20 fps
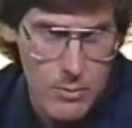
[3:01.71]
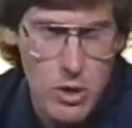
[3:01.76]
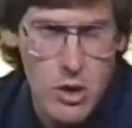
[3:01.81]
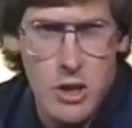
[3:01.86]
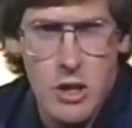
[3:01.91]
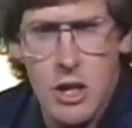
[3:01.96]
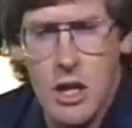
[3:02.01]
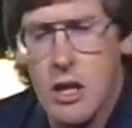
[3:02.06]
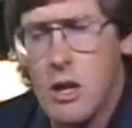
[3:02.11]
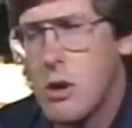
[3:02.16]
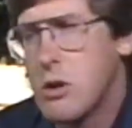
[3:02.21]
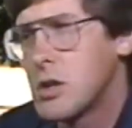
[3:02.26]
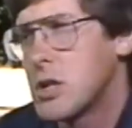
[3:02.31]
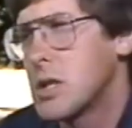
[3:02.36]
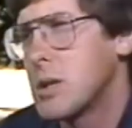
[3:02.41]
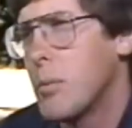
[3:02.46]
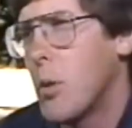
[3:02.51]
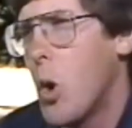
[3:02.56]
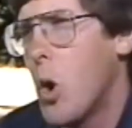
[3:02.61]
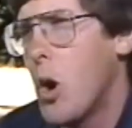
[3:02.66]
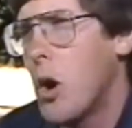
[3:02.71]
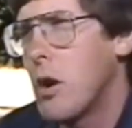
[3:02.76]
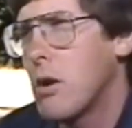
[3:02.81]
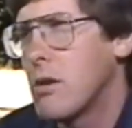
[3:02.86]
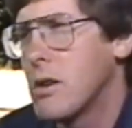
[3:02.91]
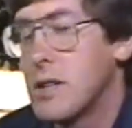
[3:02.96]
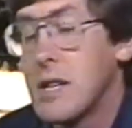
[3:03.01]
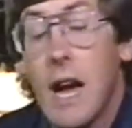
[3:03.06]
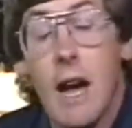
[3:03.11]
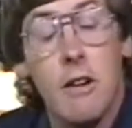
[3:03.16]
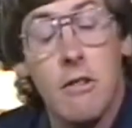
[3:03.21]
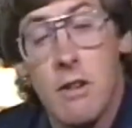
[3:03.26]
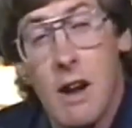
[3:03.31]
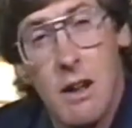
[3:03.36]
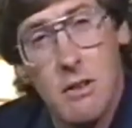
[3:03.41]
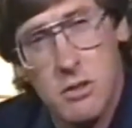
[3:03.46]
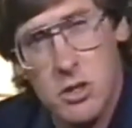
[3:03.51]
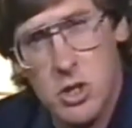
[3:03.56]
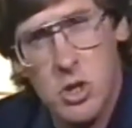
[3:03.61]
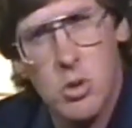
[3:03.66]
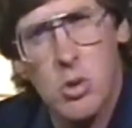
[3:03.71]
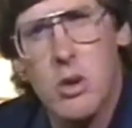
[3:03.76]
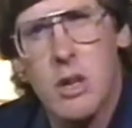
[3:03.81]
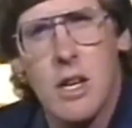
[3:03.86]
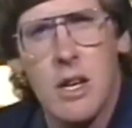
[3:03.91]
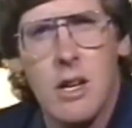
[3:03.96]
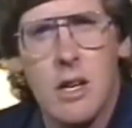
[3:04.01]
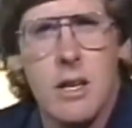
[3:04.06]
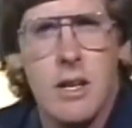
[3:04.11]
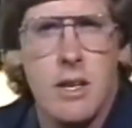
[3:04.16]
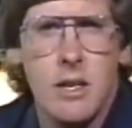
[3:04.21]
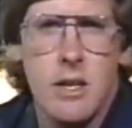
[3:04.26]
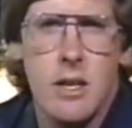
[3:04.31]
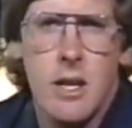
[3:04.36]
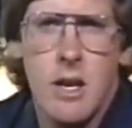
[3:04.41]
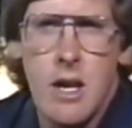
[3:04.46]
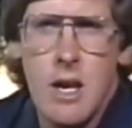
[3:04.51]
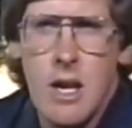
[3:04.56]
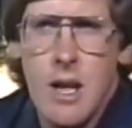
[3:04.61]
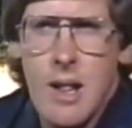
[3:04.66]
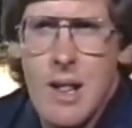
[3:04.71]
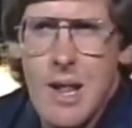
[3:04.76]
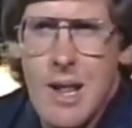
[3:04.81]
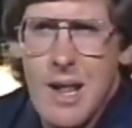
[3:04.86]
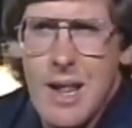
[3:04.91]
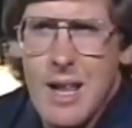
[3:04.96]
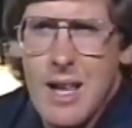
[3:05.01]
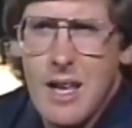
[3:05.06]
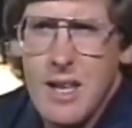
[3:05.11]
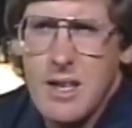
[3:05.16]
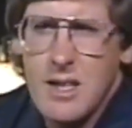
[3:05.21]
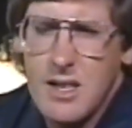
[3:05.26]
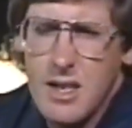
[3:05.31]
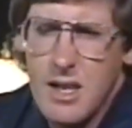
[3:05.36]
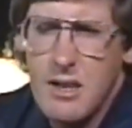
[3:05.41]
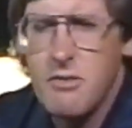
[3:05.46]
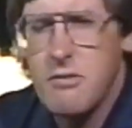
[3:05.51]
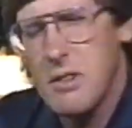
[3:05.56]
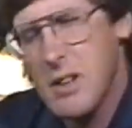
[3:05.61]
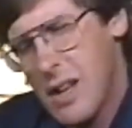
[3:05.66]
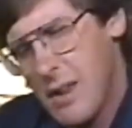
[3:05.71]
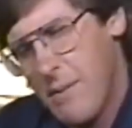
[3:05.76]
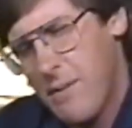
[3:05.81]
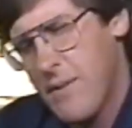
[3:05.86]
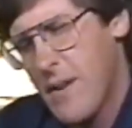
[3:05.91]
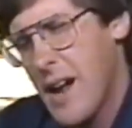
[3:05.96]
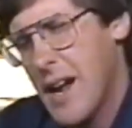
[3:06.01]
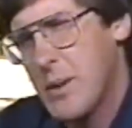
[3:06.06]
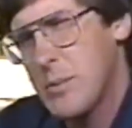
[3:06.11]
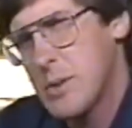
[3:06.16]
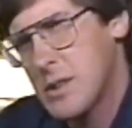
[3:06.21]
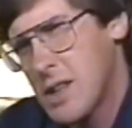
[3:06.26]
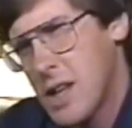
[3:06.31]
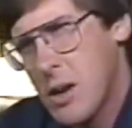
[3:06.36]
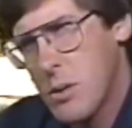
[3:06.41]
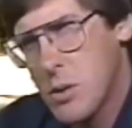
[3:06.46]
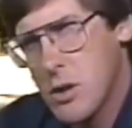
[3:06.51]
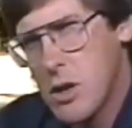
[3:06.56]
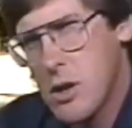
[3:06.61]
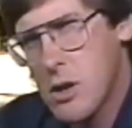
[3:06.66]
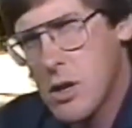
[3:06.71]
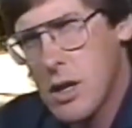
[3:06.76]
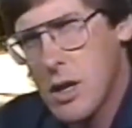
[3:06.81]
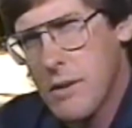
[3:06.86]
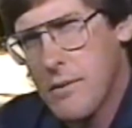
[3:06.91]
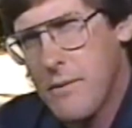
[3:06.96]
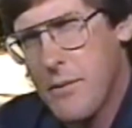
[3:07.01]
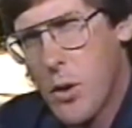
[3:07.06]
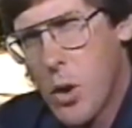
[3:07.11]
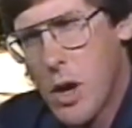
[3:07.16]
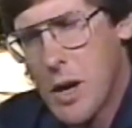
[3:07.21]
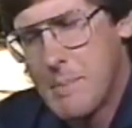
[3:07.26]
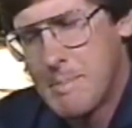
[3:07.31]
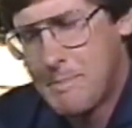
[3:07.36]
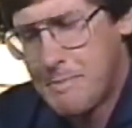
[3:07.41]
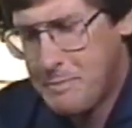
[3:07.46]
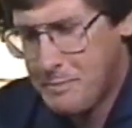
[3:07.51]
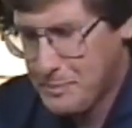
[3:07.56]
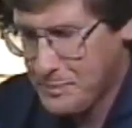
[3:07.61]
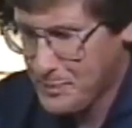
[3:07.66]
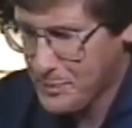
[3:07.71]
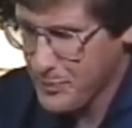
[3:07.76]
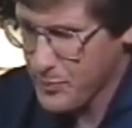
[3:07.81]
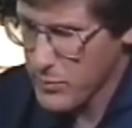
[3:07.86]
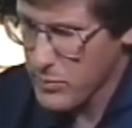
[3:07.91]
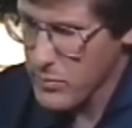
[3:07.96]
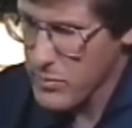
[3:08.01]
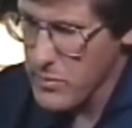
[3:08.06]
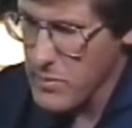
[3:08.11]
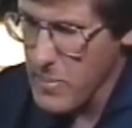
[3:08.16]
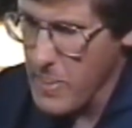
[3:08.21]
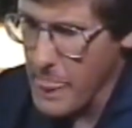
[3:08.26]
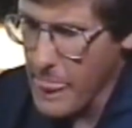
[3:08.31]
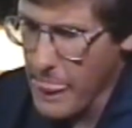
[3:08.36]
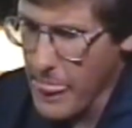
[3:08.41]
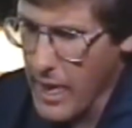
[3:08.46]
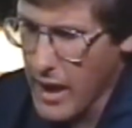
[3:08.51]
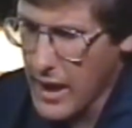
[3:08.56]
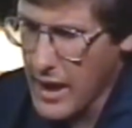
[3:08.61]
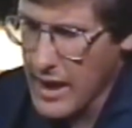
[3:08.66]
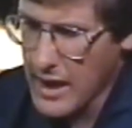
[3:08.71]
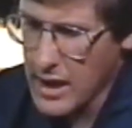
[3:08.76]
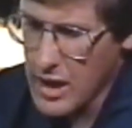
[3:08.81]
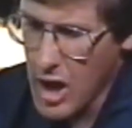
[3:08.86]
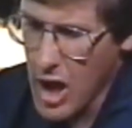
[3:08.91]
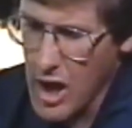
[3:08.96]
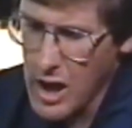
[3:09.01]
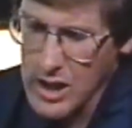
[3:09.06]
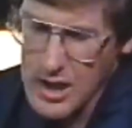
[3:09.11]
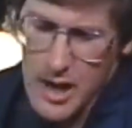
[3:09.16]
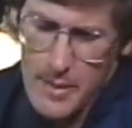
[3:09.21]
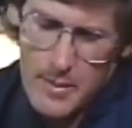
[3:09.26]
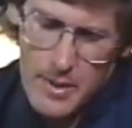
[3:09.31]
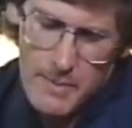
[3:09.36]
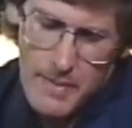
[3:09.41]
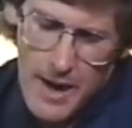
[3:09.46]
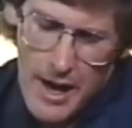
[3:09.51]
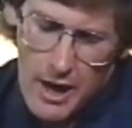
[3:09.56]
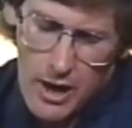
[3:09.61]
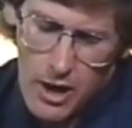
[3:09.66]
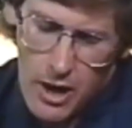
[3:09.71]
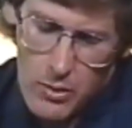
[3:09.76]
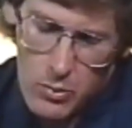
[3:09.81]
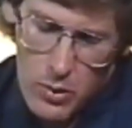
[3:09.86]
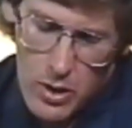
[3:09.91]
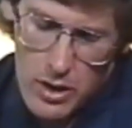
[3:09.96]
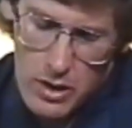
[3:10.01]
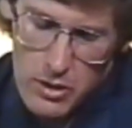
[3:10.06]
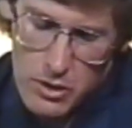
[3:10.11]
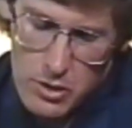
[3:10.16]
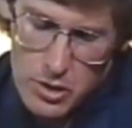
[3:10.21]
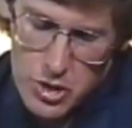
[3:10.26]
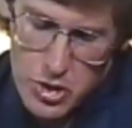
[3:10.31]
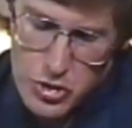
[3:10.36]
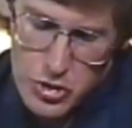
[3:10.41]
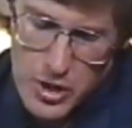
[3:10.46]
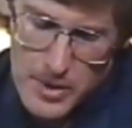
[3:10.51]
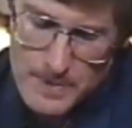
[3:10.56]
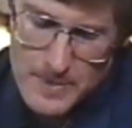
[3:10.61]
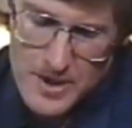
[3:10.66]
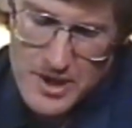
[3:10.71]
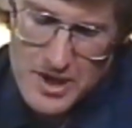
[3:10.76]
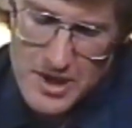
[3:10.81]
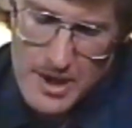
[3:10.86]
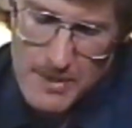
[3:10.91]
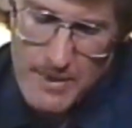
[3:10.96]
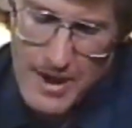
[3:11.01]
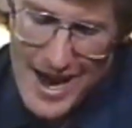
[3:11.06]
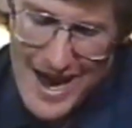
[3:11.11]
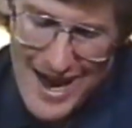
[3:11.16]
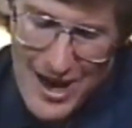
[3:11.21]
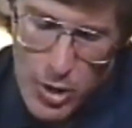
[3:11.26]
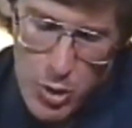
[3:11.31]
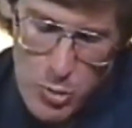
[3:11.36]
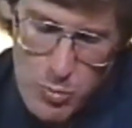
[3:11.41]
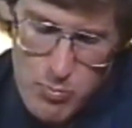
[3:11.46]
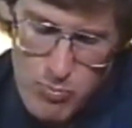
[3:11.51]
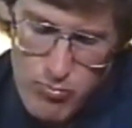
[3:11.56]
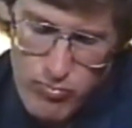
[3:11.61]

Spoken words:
Bernardinos some more and down around Julian, and didn't really find what they were looking for. And along coming back on one of those trips, somehow,